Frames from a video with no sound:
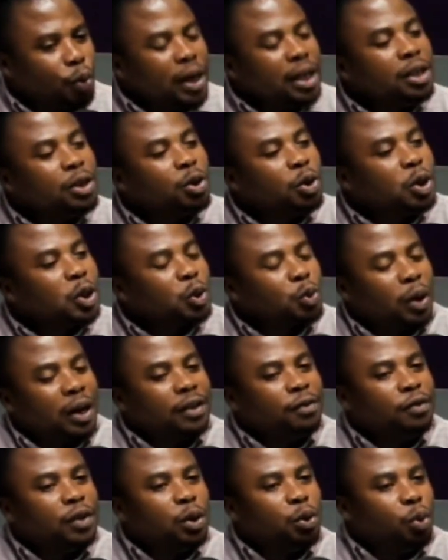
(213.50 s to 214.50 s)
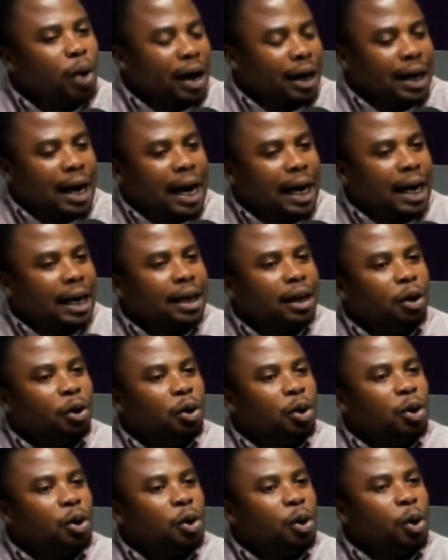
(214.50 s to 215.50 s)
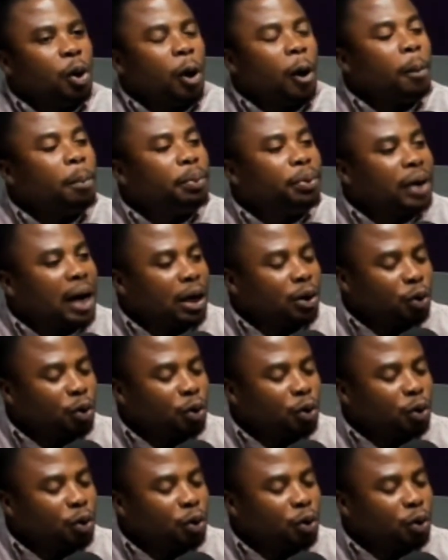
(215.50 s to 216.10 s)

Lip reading: he goes 1v1, another opera